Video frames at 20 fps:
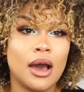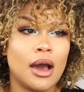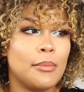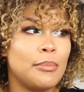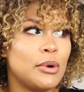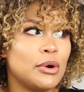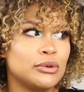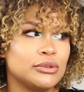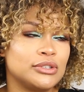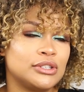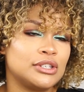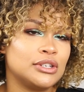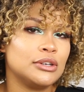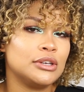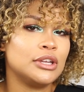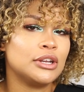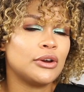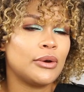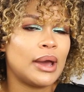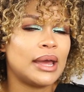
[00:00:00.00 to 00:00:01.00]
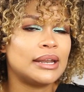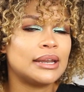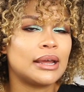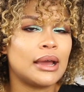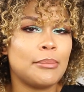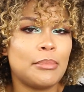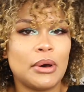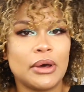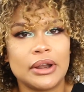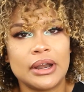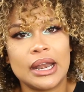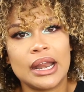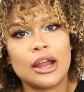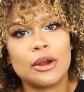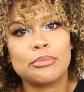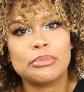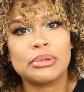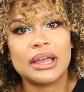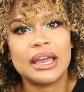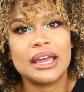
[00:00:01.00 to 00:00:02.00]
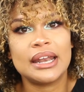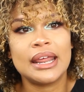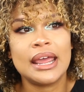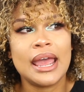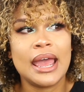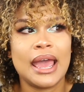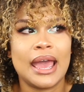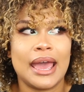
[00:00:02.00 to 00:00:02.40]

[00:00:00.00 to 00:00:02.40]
opposed to, ending up on an airplane